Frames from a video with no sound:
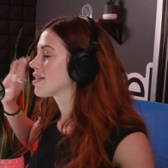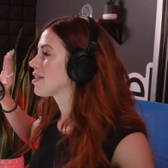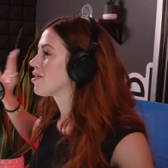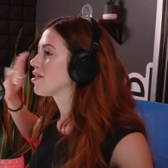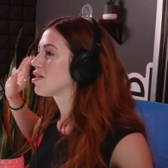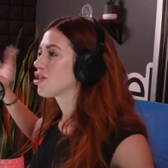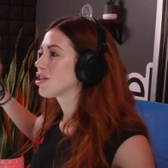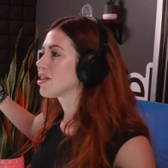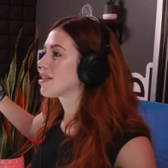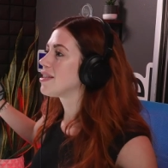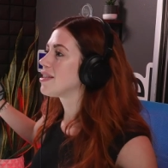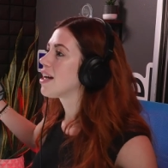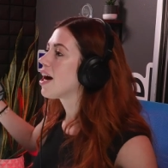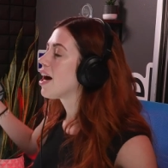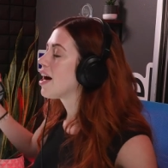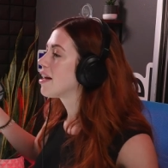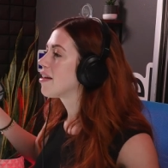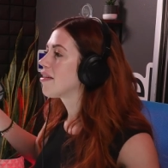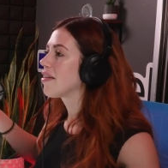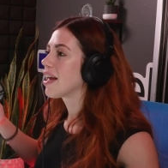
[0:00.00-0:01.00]
it's just
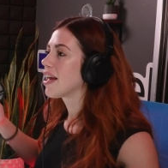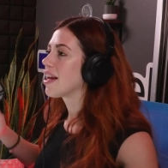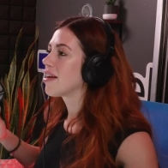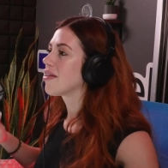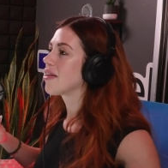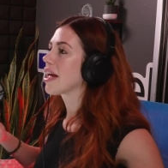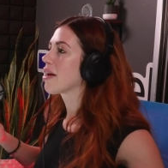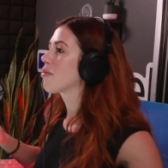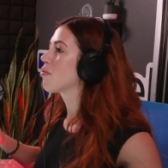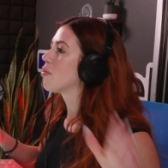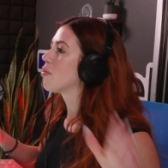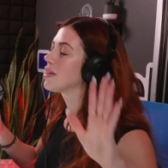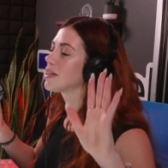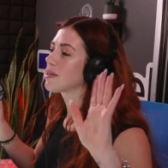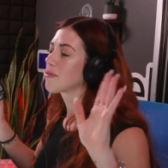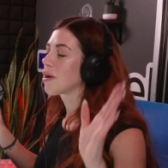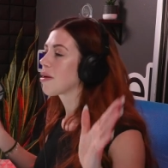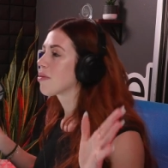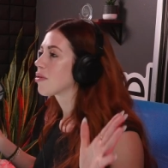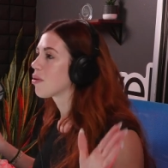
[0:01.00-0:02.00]
done and then like once in
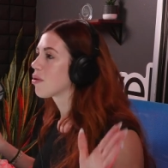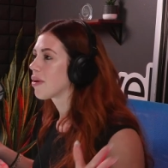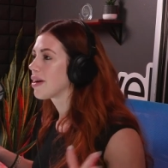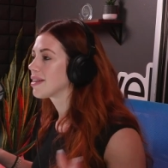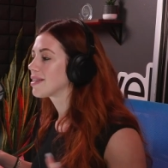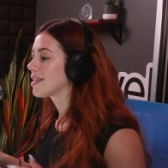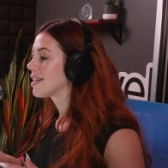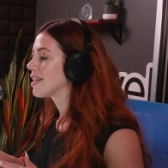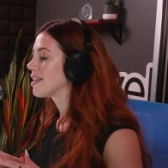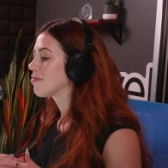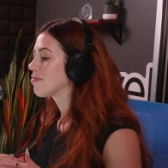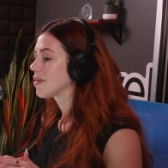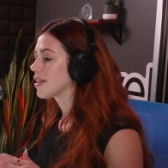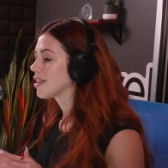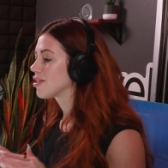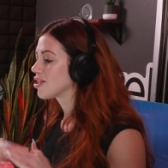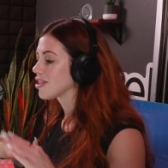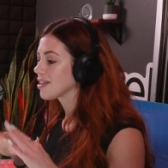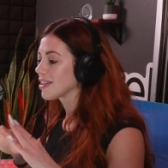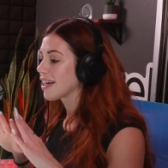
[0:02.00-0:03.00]
a while we'll go out to eat. But
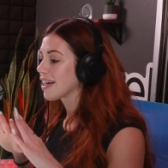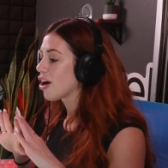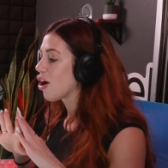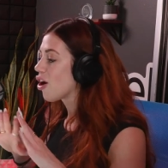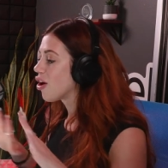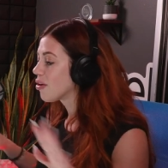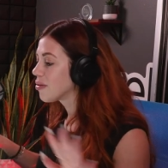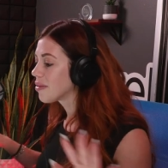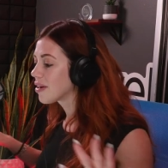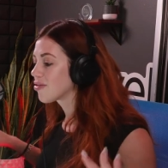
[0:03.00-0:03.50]
it's just like all in my